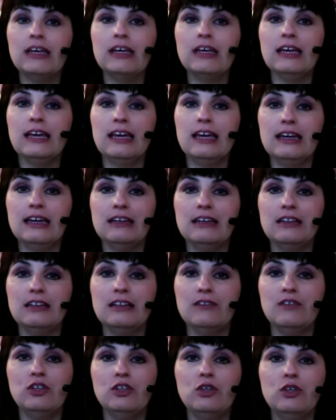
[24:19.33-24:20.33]
And
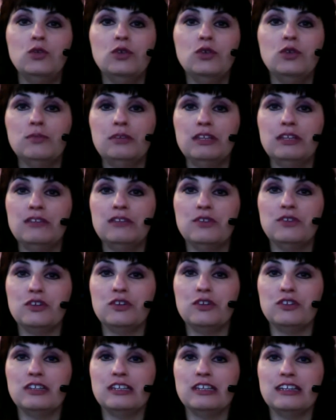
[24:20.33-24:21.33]
if you could be the
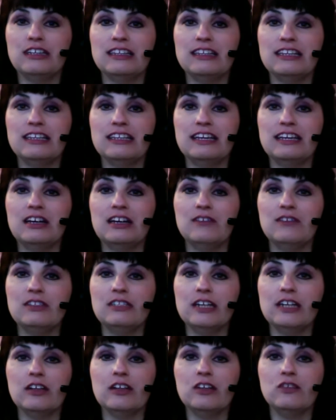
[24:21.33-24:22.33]
first to kick that off and
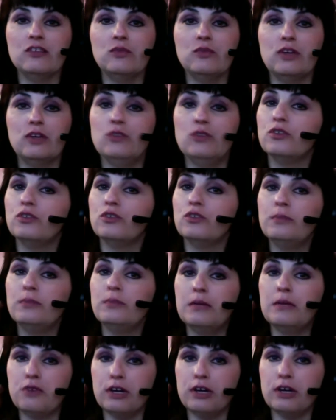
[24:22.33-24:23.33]
tell us what your new
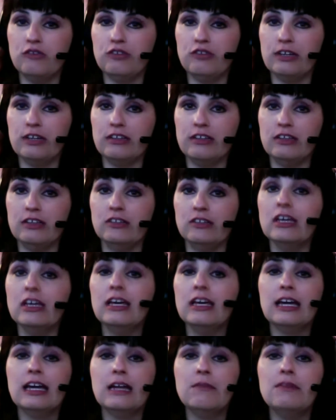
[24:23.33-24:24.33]
pet project is,
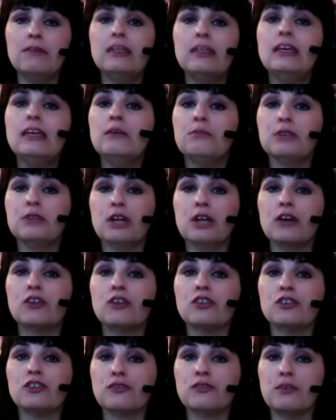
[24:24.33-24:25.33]
and I'm thinking
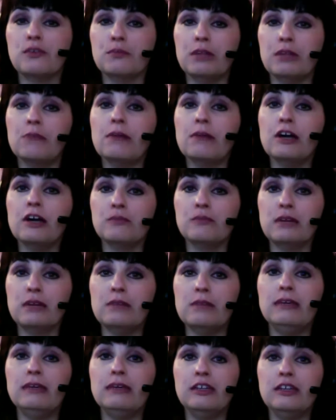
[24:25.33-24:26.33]
bloggers from BlogPaws
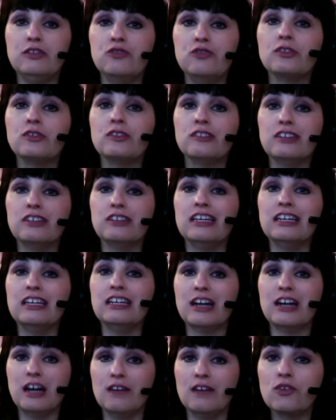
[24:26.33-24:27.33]
might be interested in
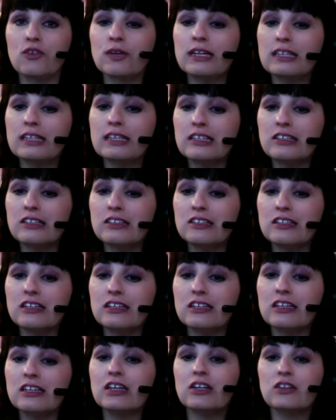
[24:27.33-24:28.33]
covering this.
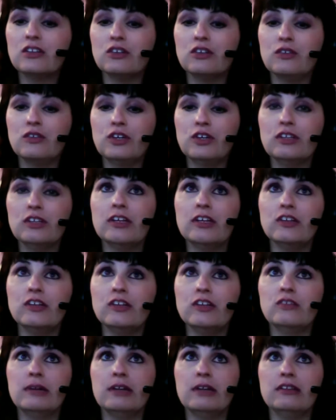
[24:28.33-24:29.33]
Mm-hmm. So if you could tell us
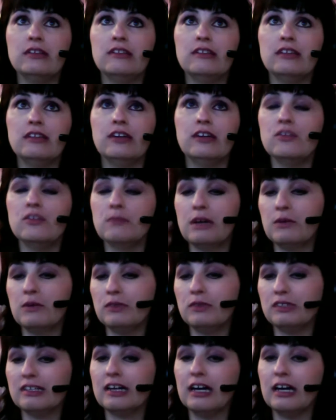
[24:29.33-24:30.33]
about the Tell Them I
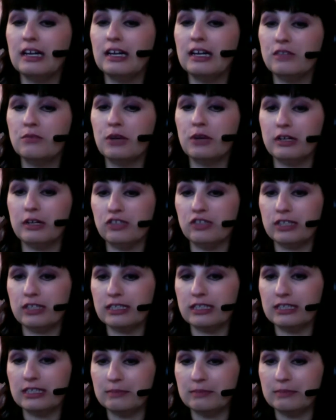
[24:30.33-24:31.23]
Was Kind project.